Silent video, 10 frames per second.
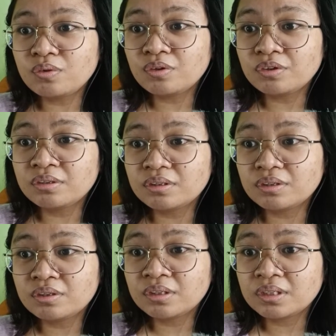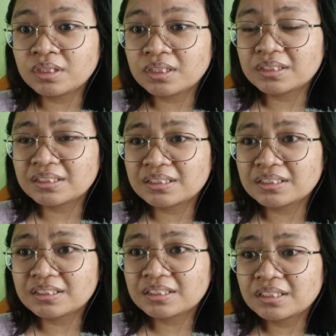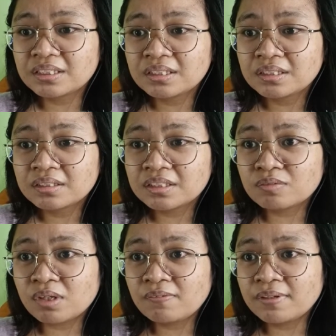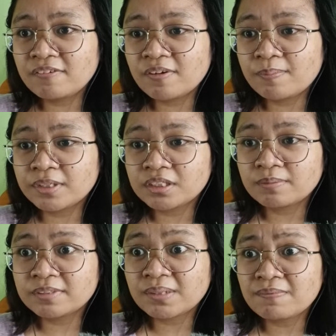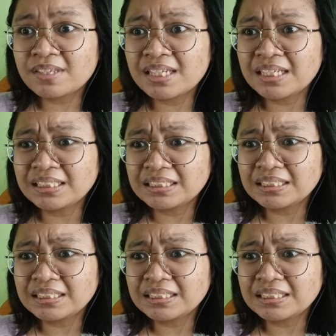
you're gonna get disqualified if you punch him or something.